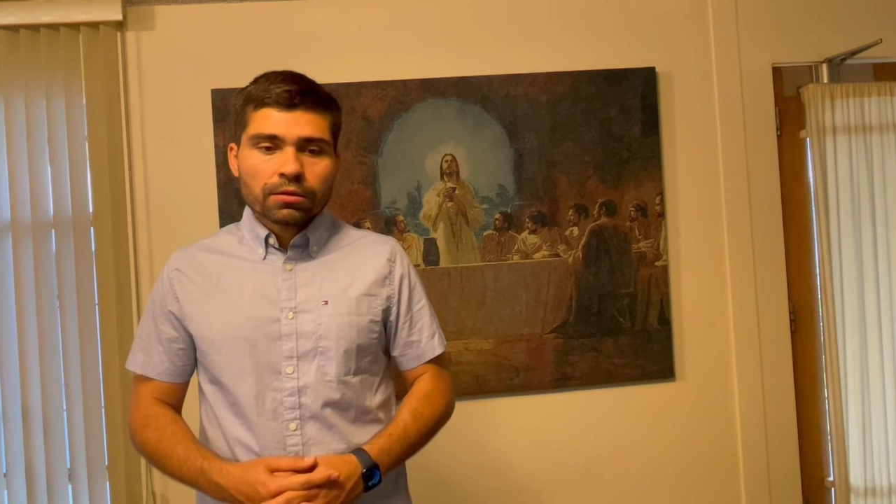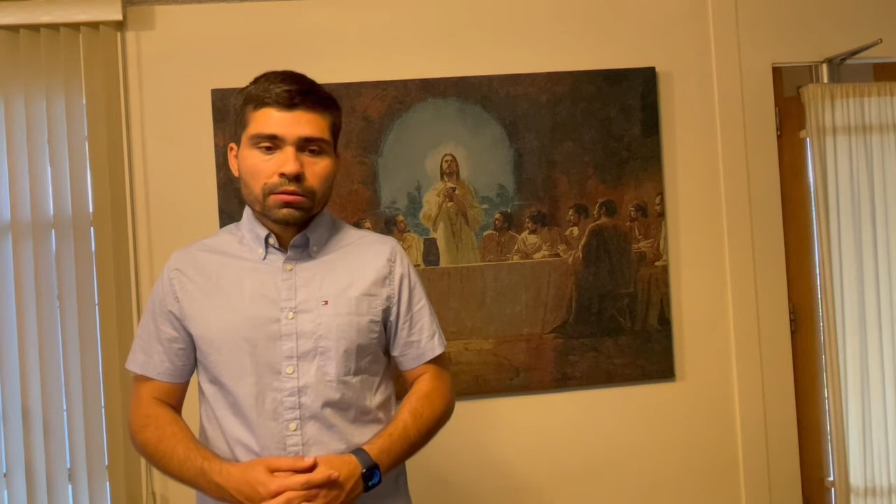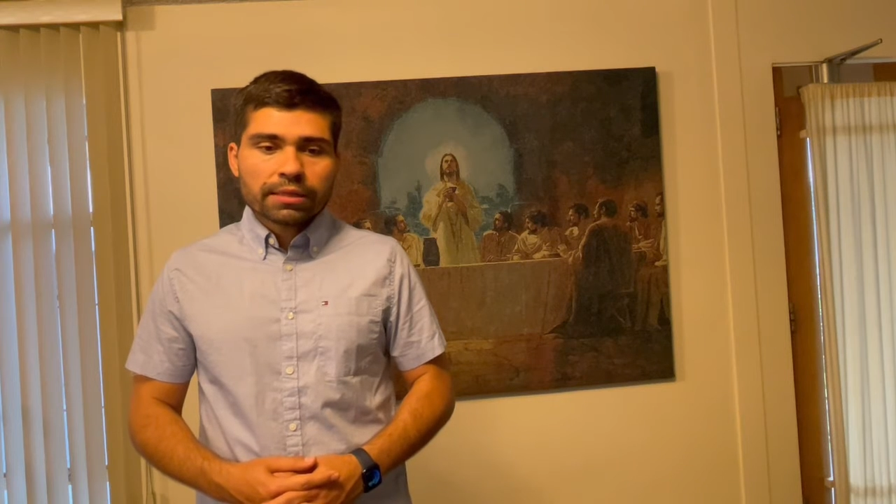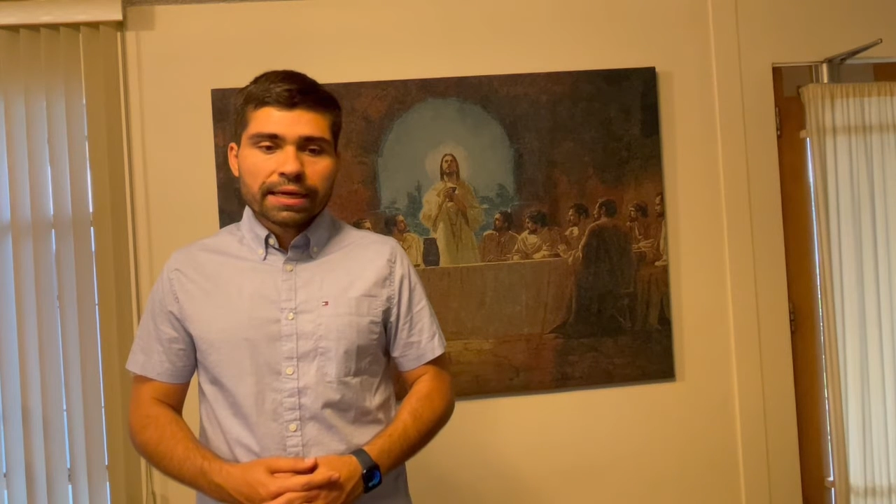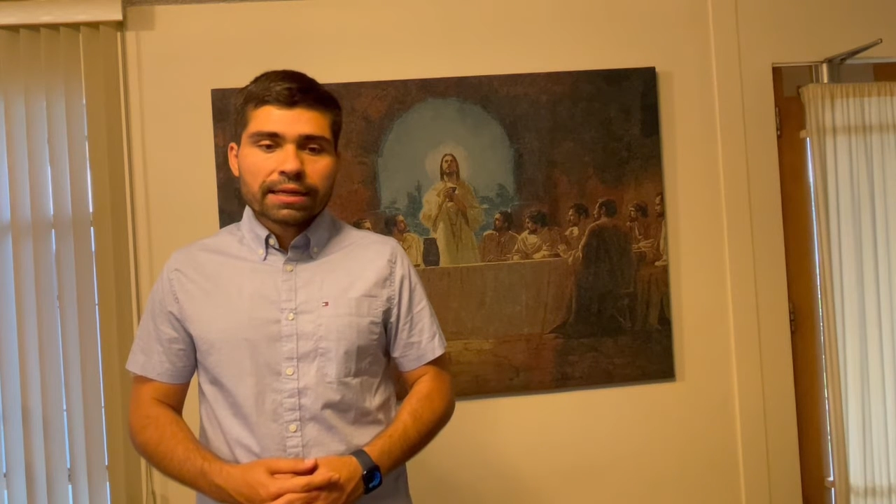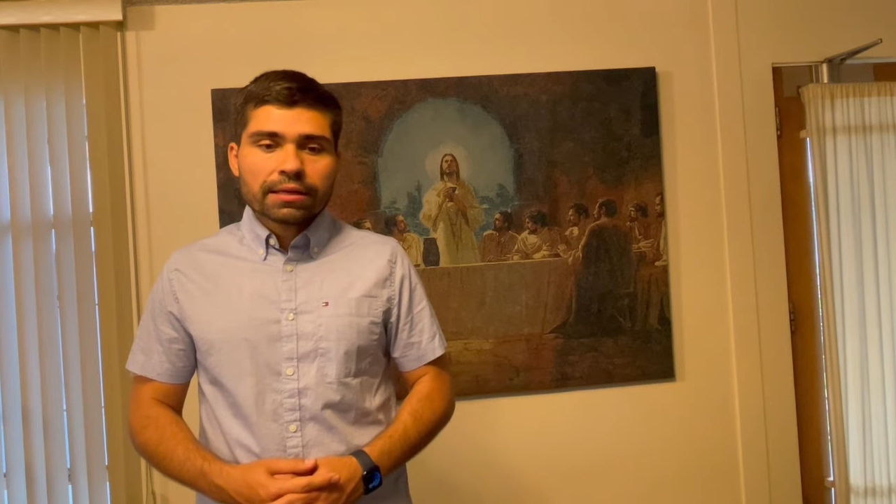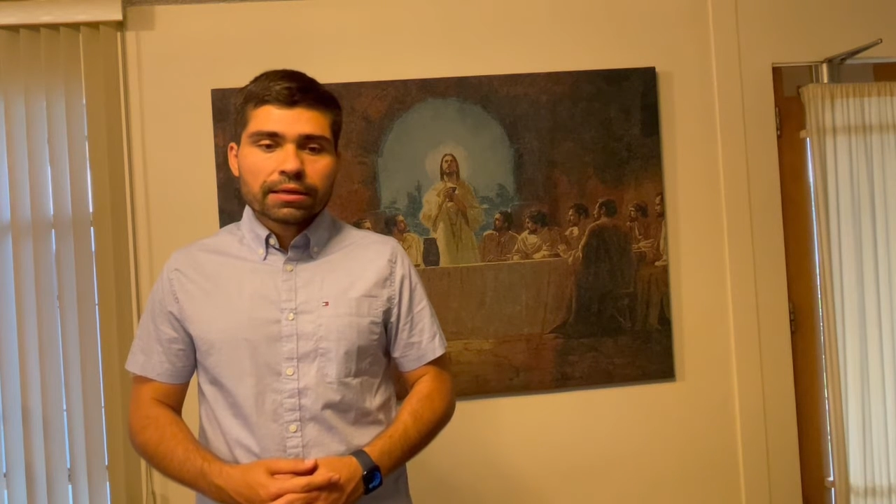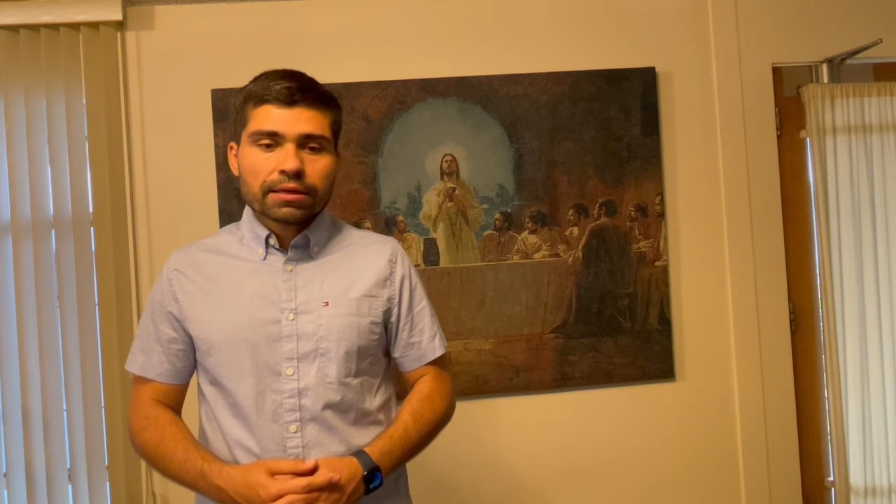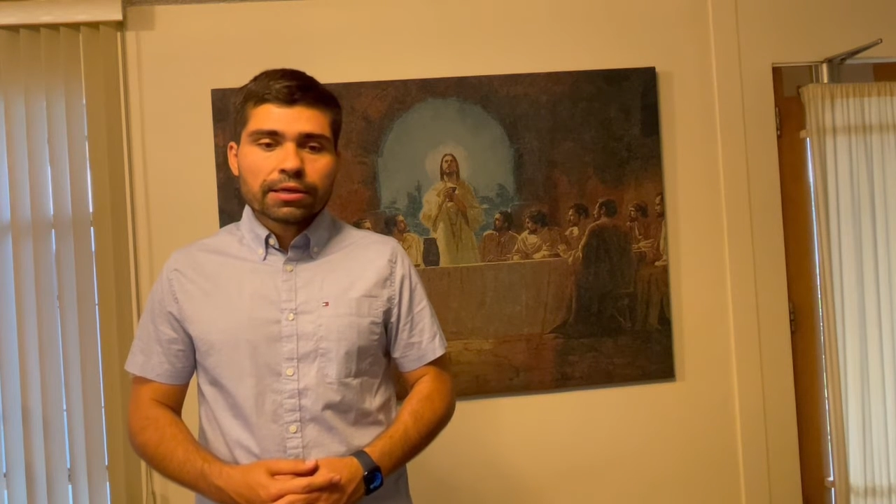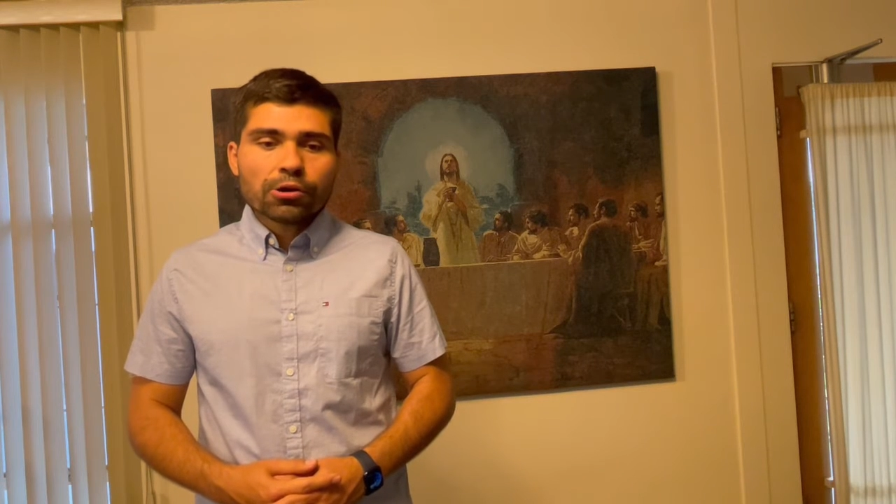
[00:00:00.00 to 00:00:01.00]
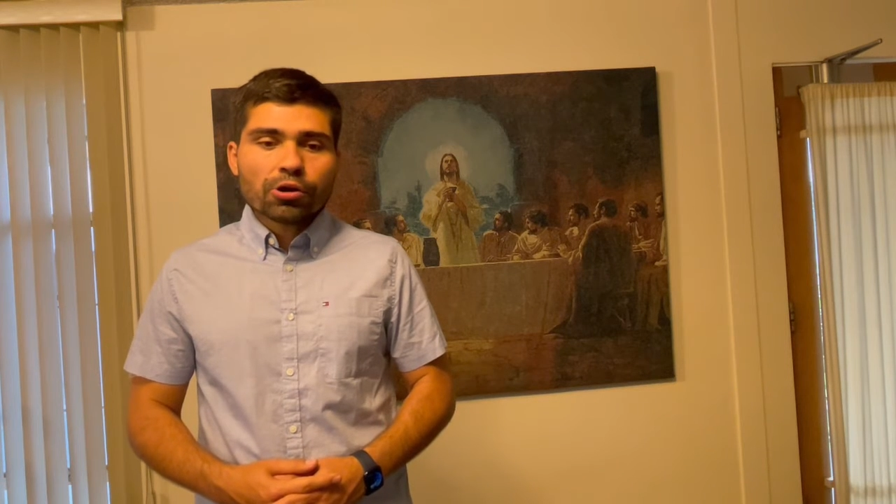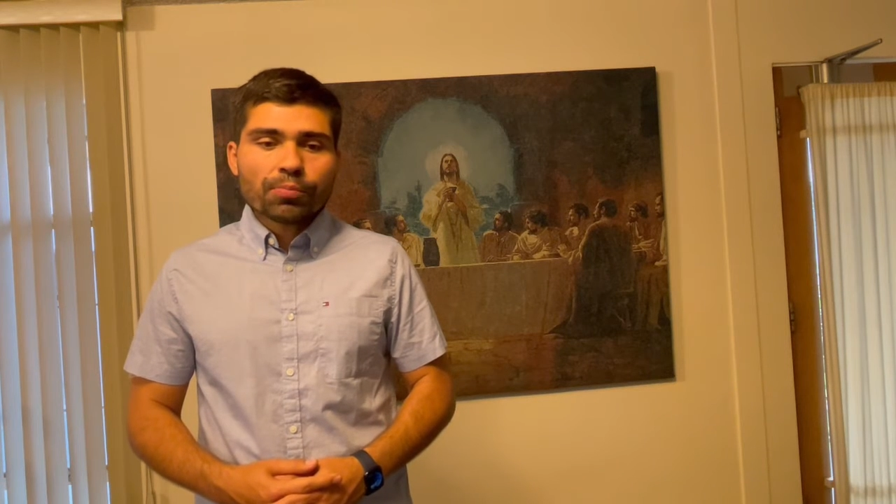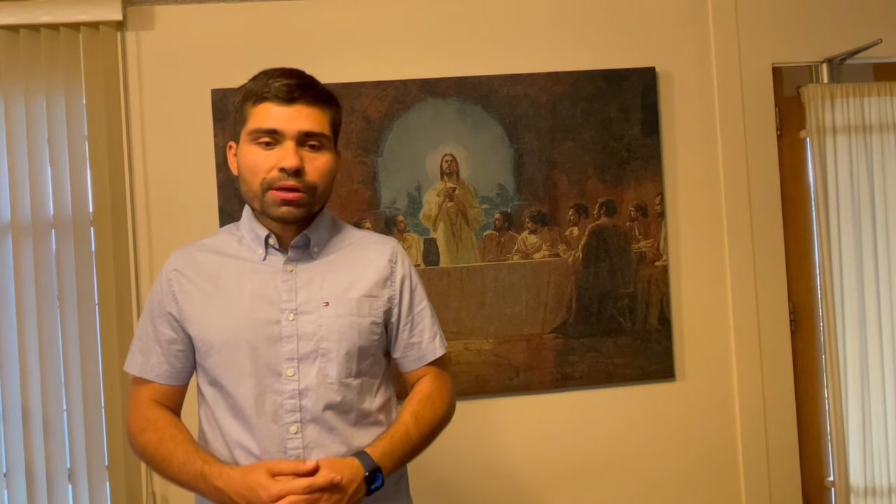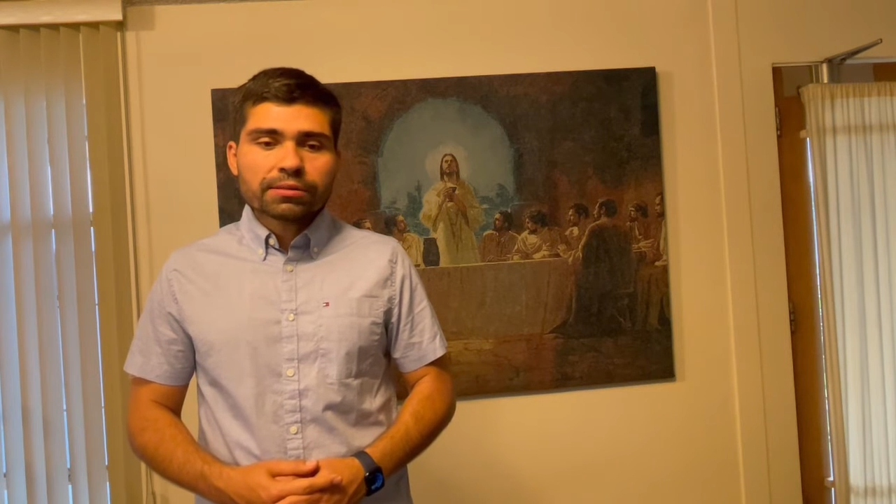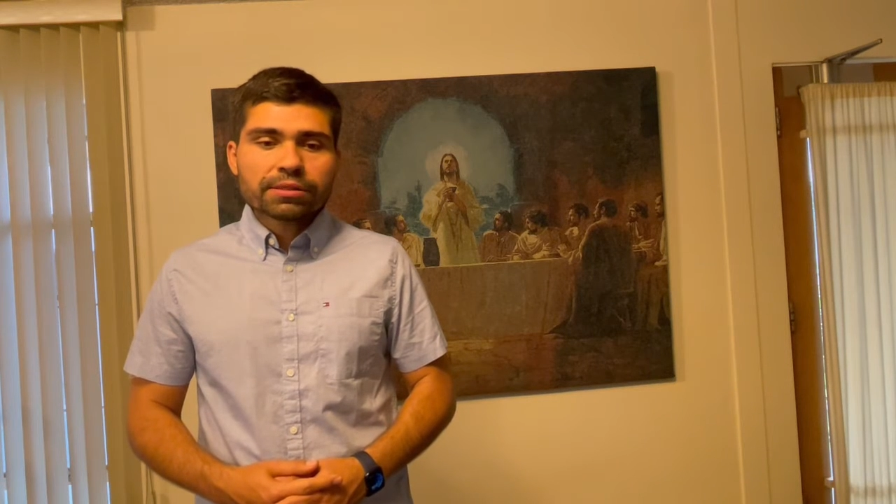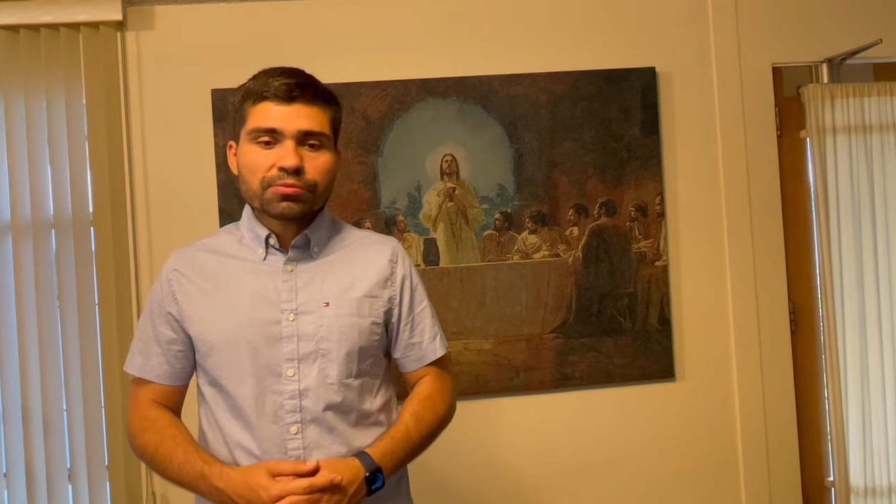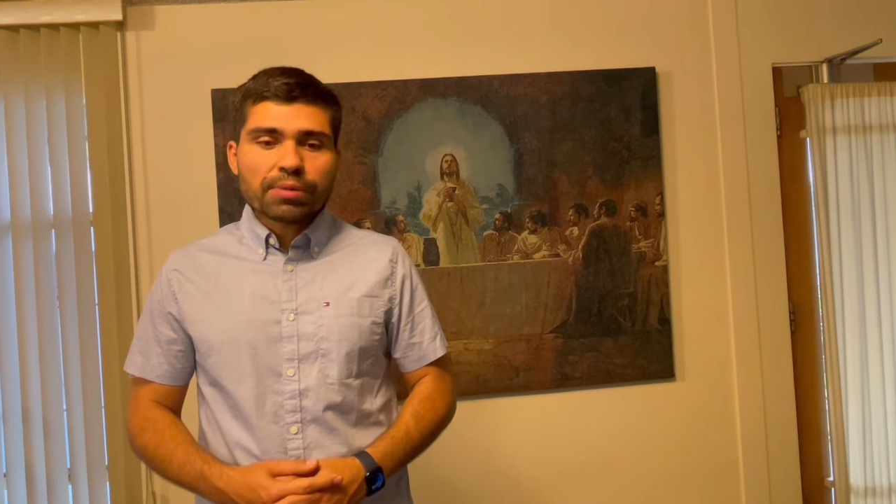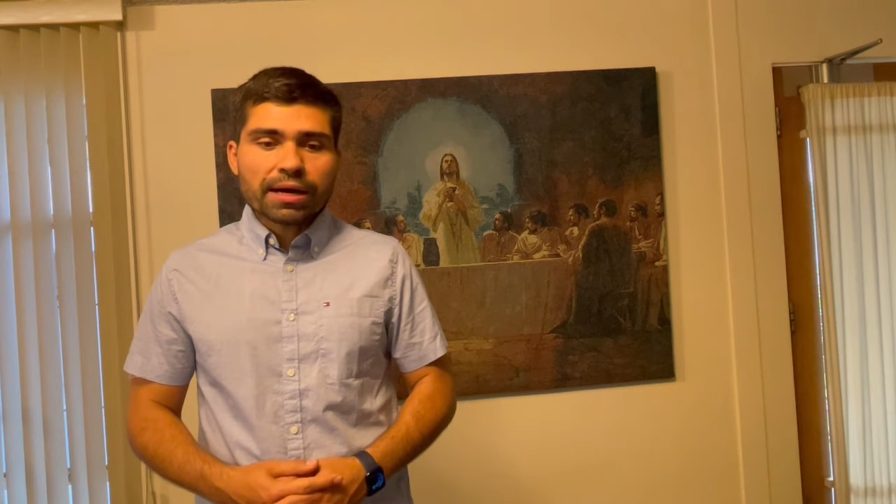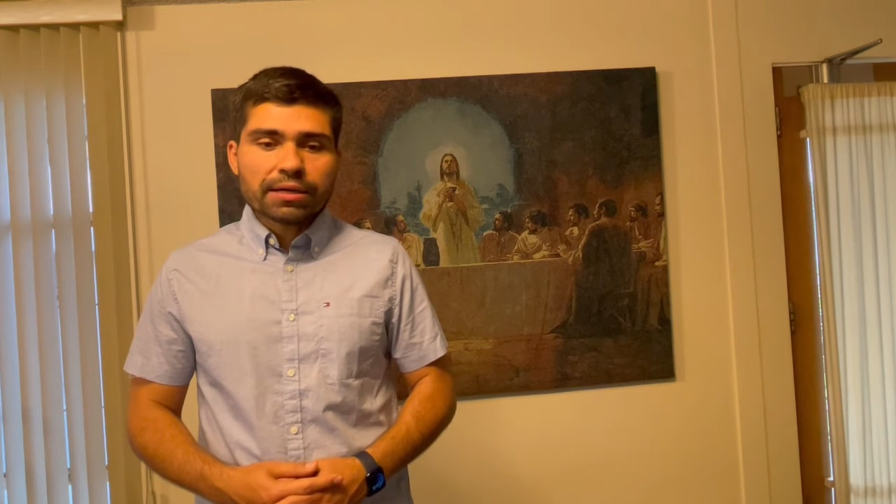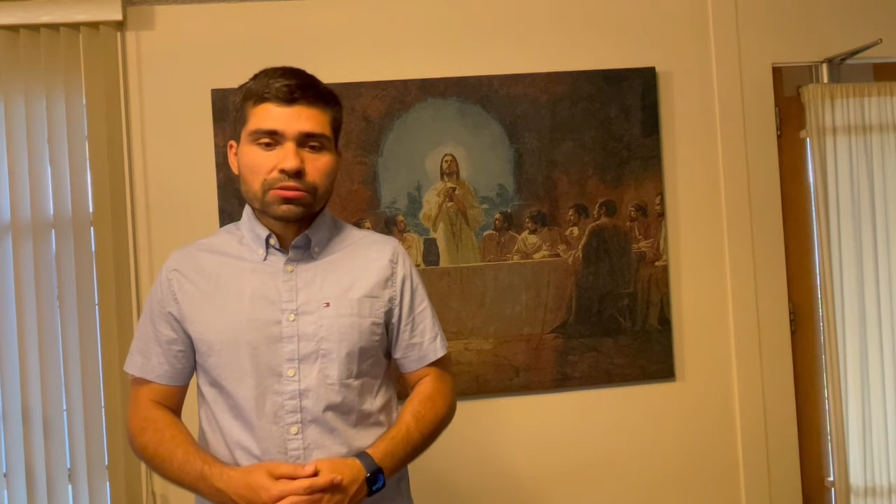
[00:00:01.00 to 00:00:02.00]
Then he opened their
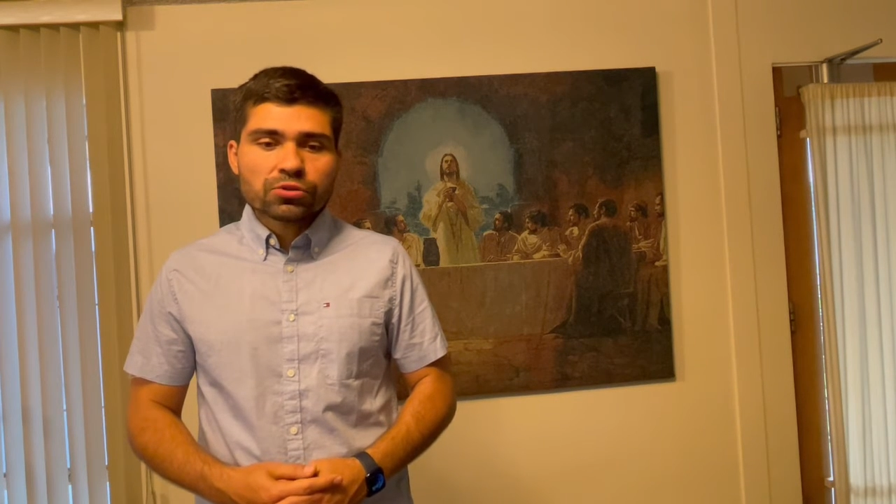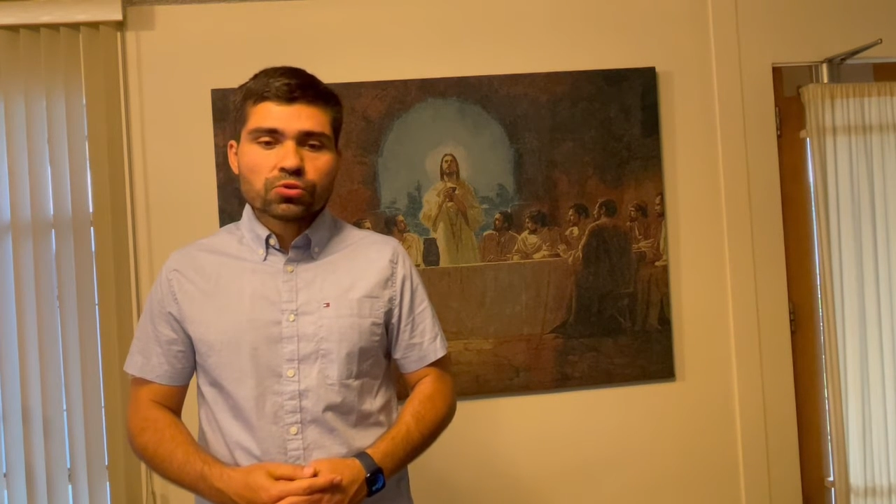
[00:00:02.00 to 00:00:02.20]
minds